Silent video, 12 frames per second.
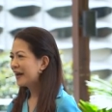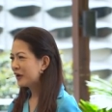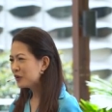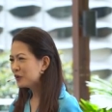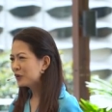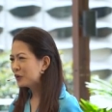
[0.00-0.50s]
Are
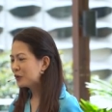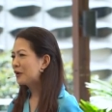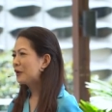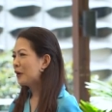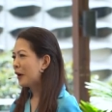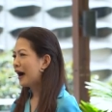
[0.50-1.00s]
you,
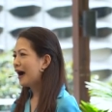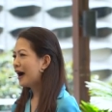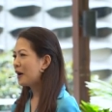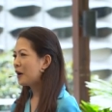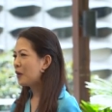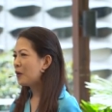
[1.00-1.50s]

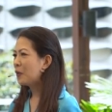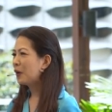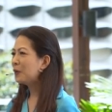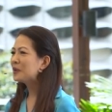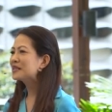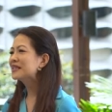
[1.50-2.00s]

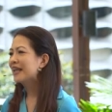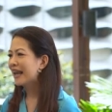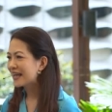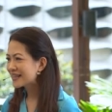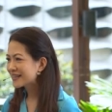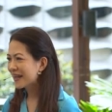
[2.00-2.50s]
when was the
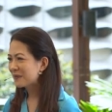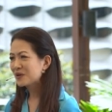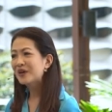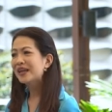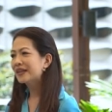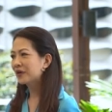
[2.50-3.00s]
last time
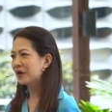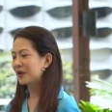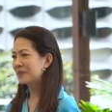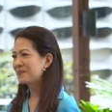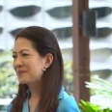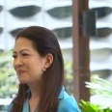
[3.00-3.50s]
you get hurt
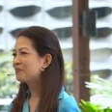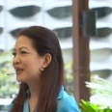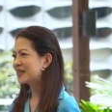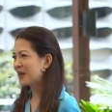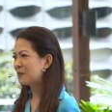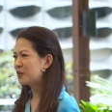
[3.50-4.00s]
by
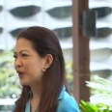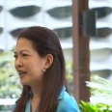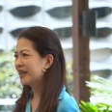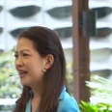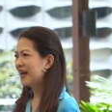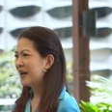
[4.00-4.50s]
someone?